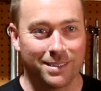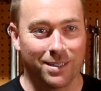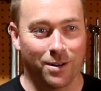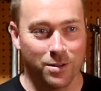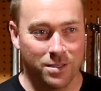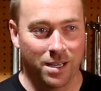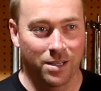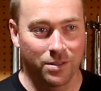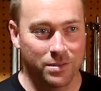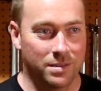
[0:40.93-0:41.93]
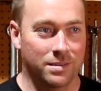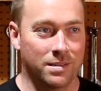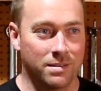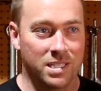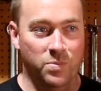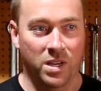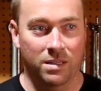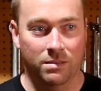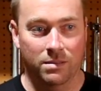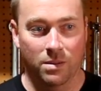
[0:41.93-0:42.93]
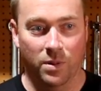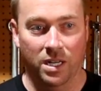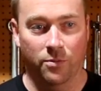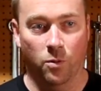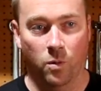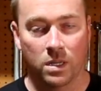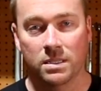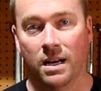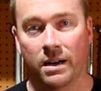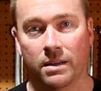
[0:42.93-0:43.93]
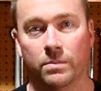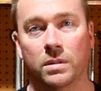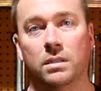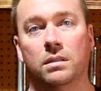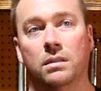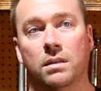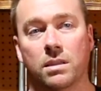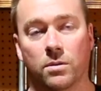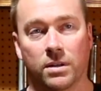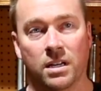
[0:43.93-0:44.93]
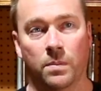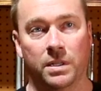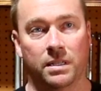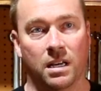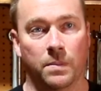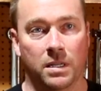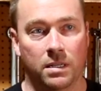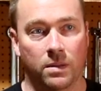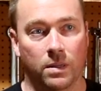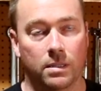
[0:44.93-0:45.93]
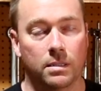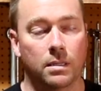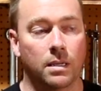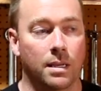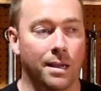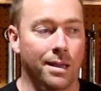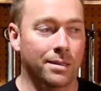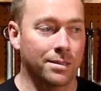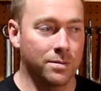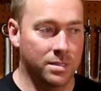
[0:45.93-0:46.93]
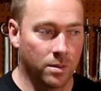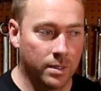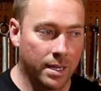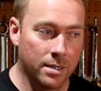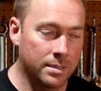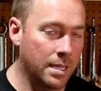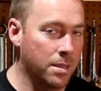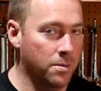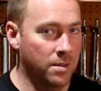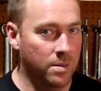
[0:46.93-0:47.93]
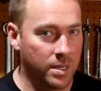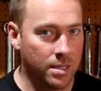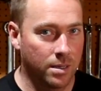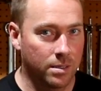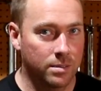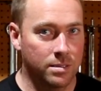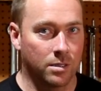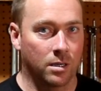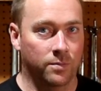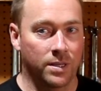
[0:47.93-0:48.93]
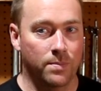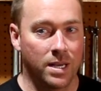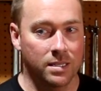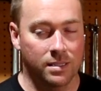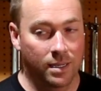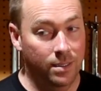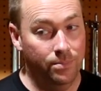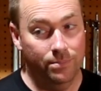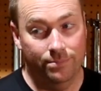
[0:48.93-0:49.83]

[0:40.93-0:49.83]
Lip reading: ourselves than spend the money for one time through a company coming to do it. And then there was no guarantee to them either. So if it messed up,